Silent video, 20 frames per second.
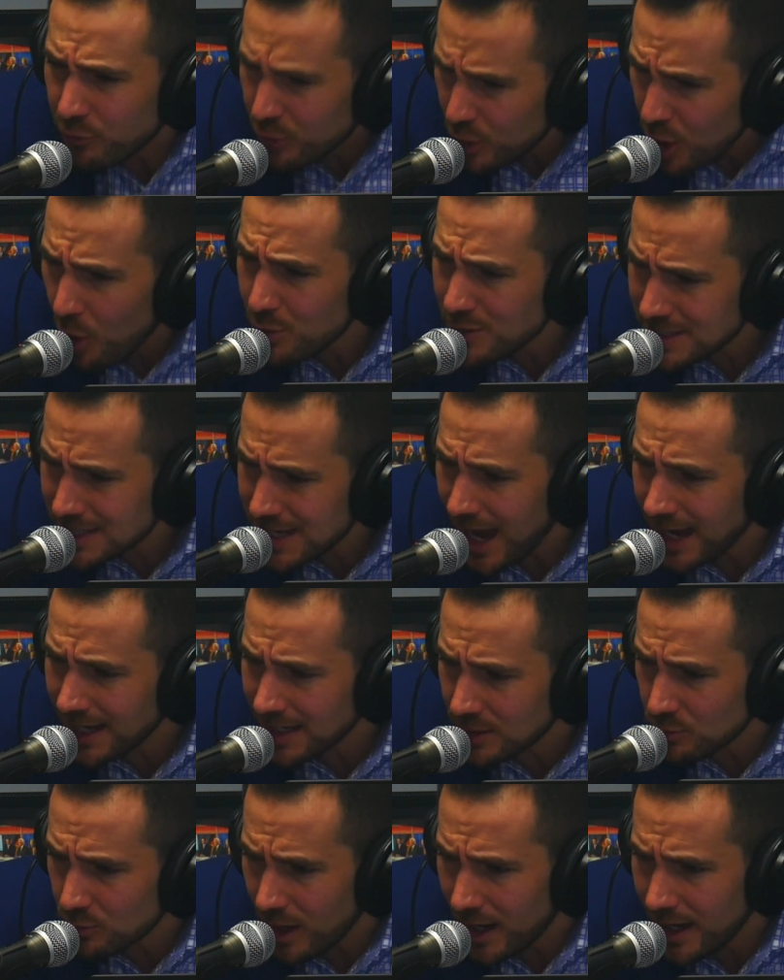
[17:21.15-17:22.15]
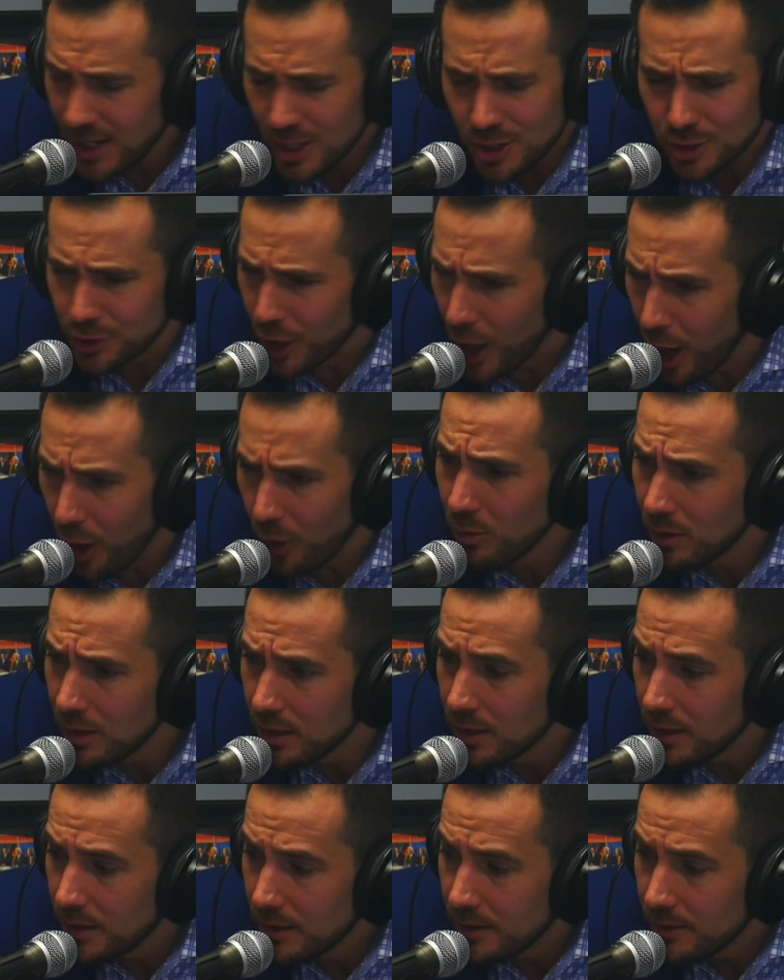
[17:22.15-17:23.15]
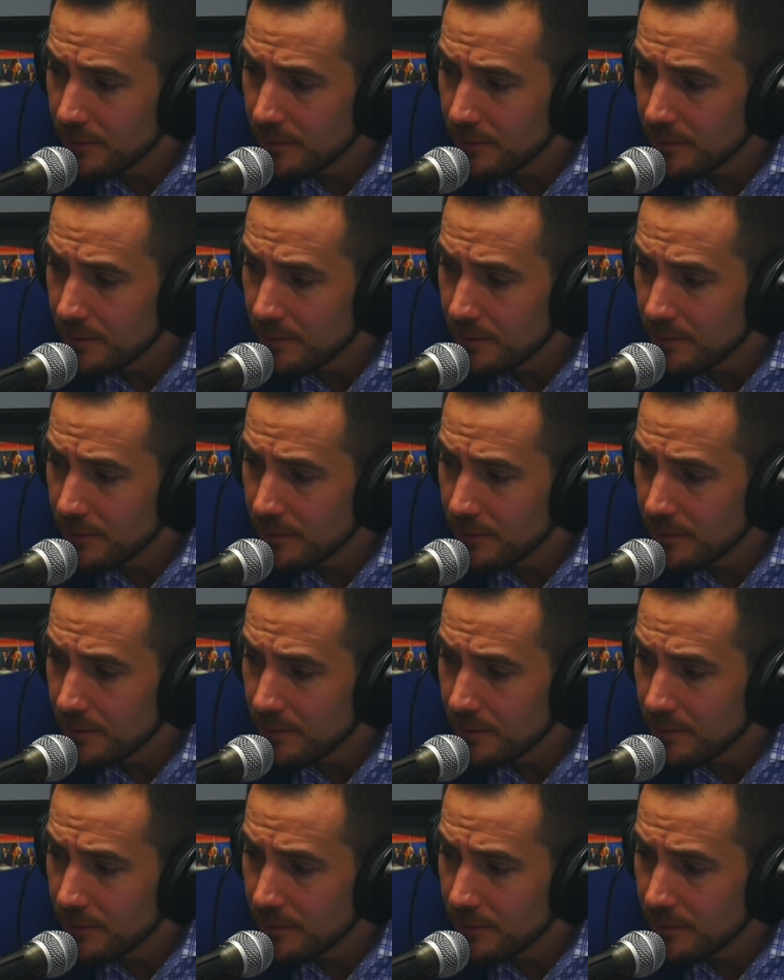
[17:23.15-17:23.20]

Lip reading: have we always gotten it right? No.